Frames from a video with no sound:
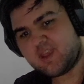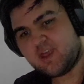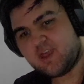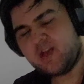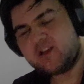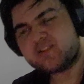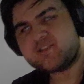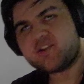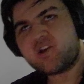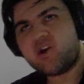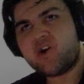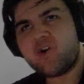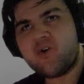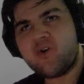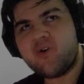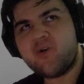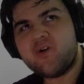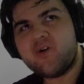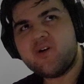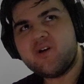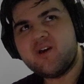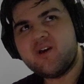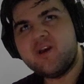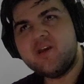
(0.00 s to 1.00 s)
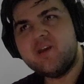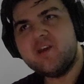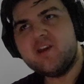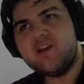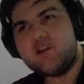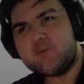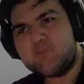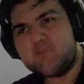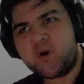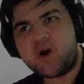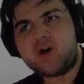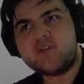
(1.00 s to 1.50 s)
So,
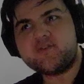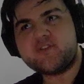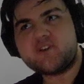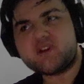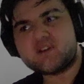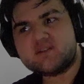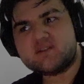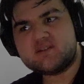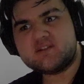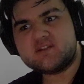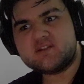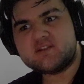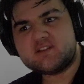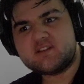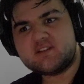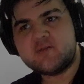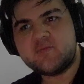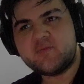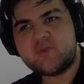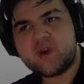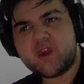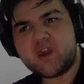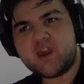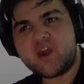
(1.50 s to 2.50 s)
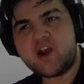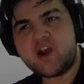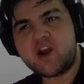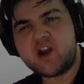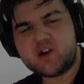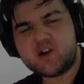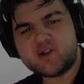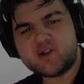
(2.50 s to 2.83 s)
in politics, being a good